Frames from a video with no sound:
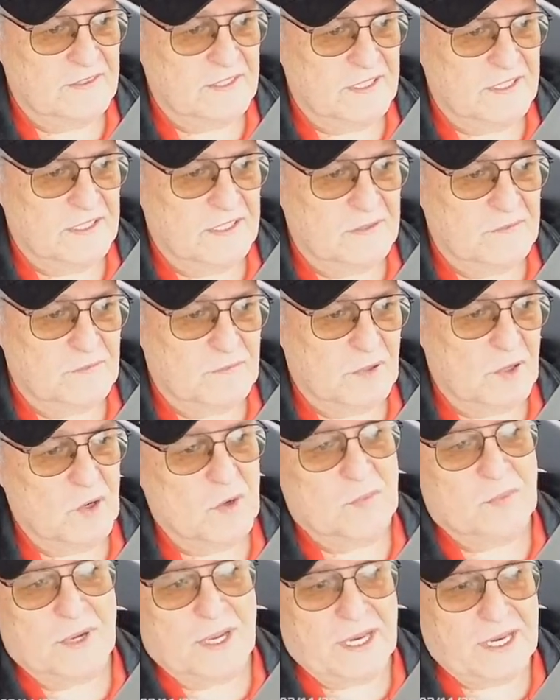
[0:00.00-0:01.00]
uh,
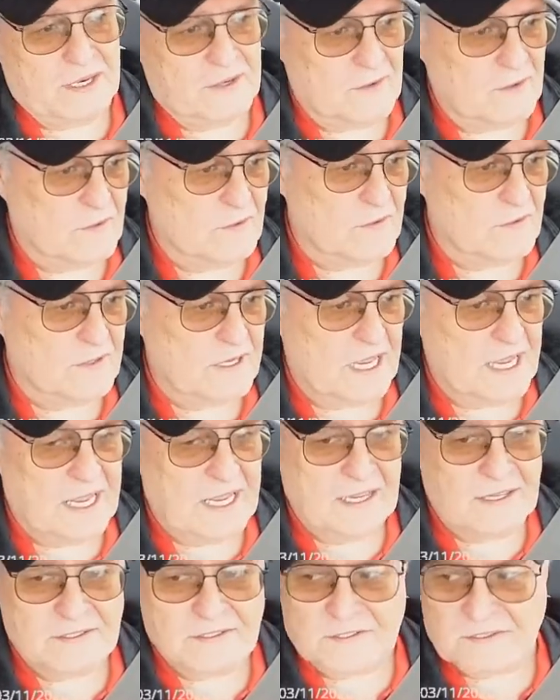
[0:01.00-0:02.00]
propane or
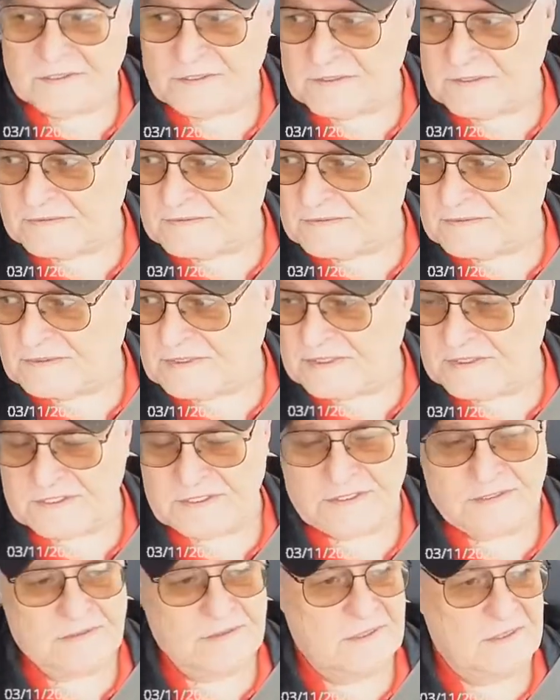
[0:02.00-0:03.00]
gas or
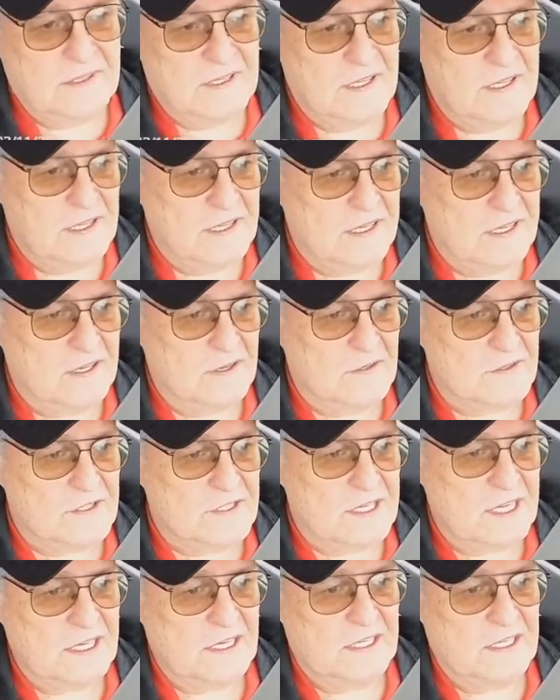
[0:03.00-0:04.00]
this, you know
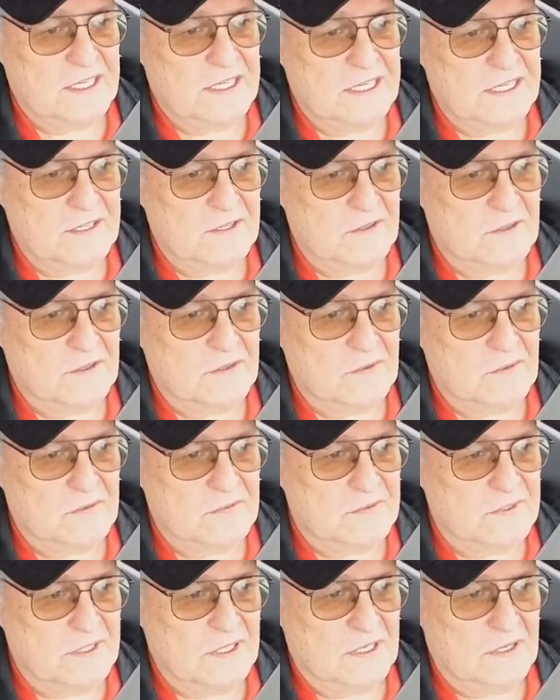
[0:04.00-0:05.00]
acetylene or
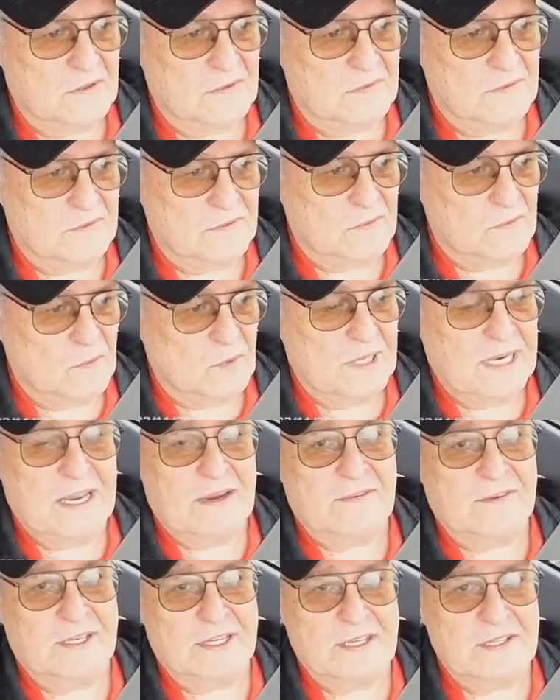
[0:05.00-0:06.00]
you know
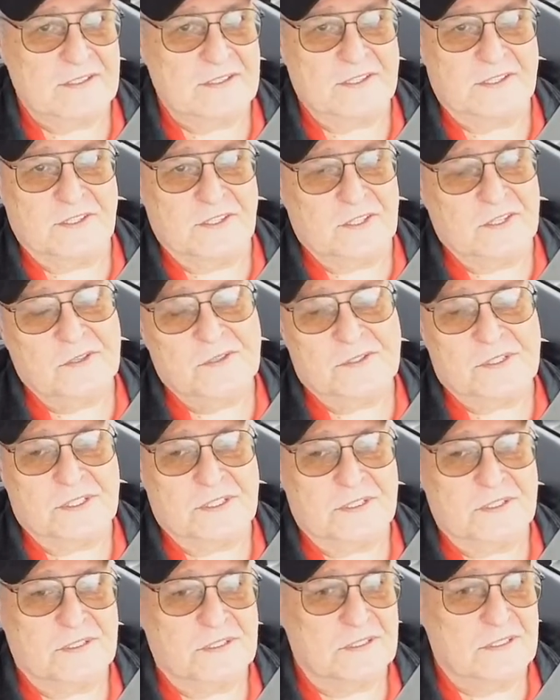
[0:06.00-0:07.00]
whatever it is they're using,
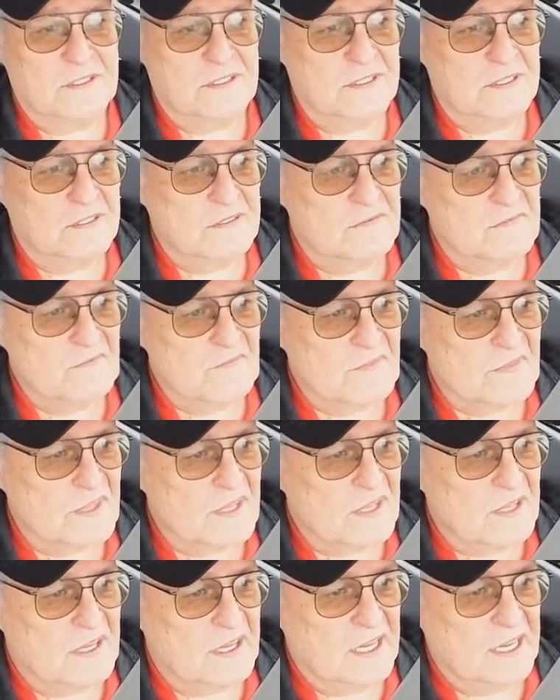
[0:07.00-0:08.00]

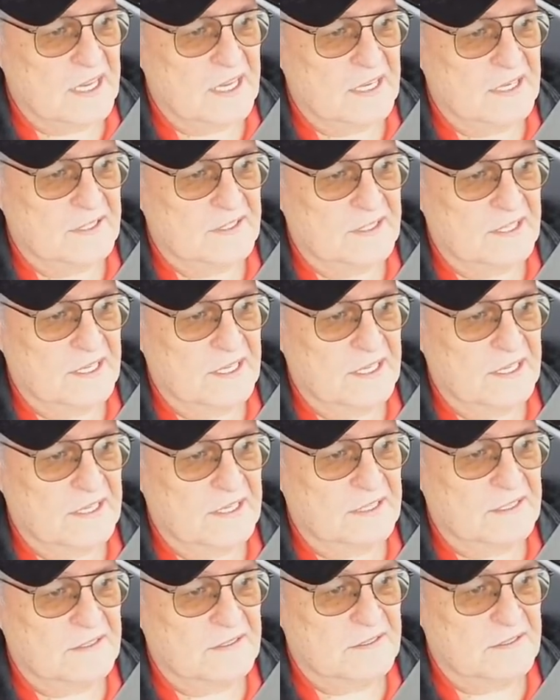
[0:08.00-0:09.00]
and
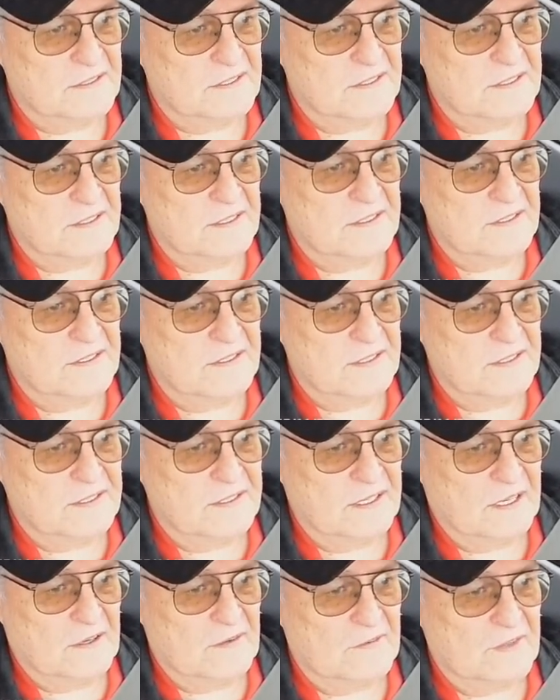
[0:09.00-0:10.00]
uh,
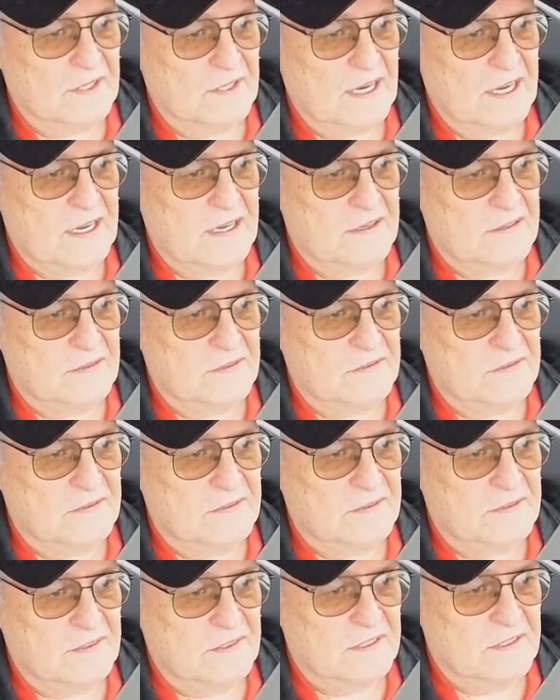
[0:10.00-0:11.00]
you know they're ha-
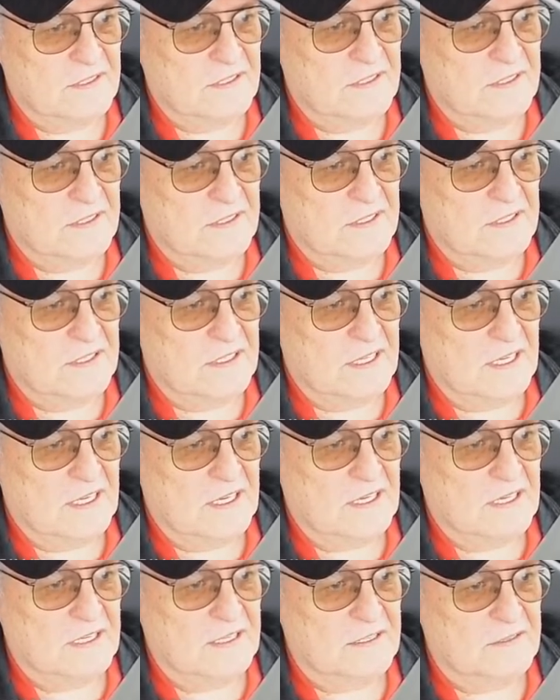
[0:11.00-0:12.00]

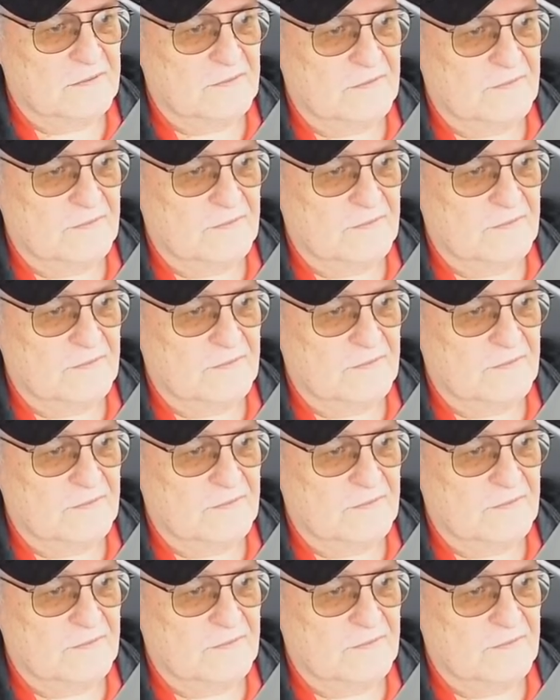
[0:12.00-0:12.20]
uh,